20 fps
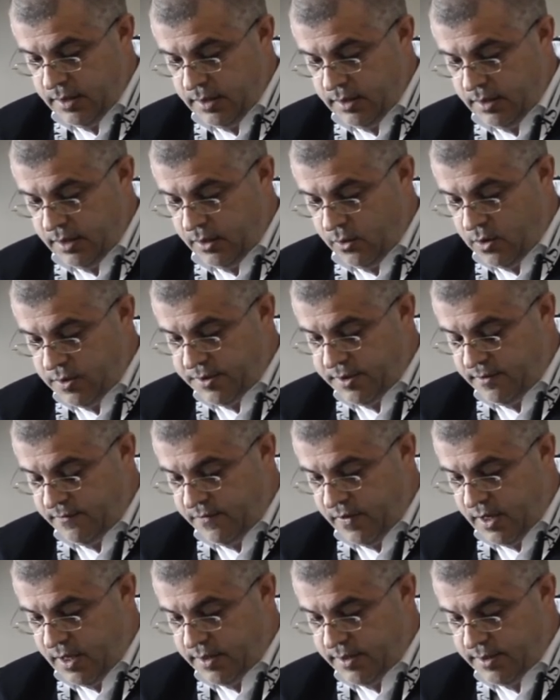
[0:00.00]
the Council
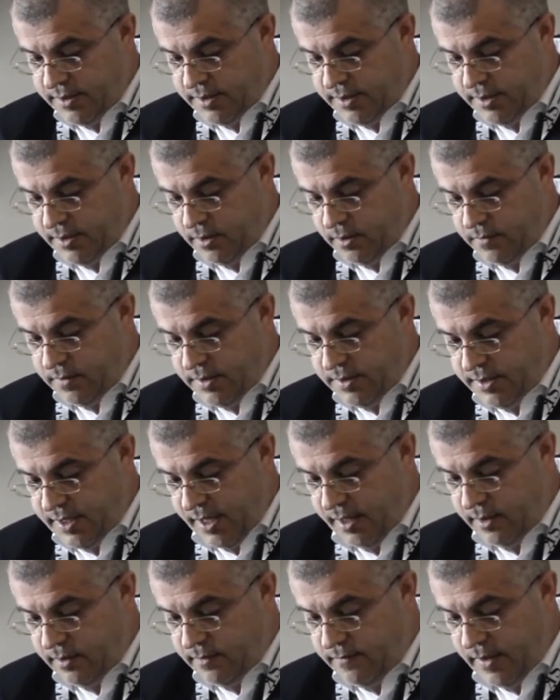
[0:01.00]
Fathers of the
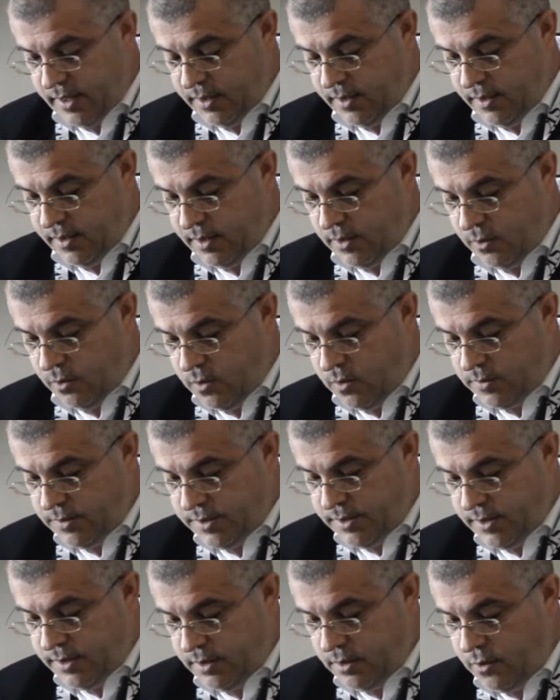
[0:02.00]
Second Vatican
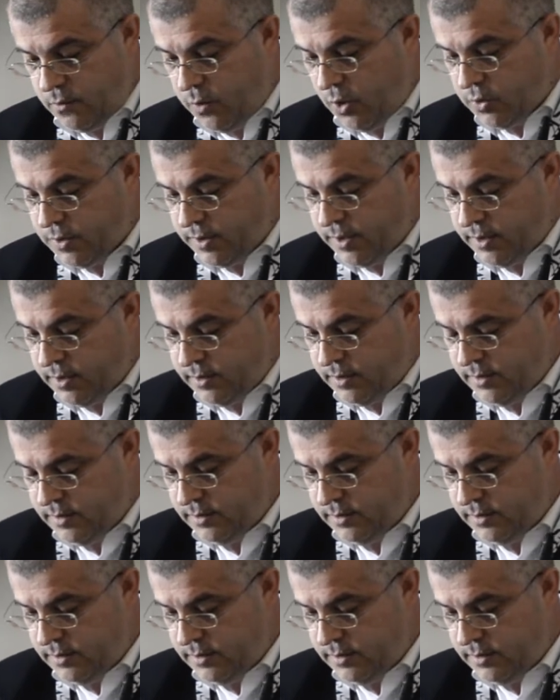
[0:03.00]
Council quoted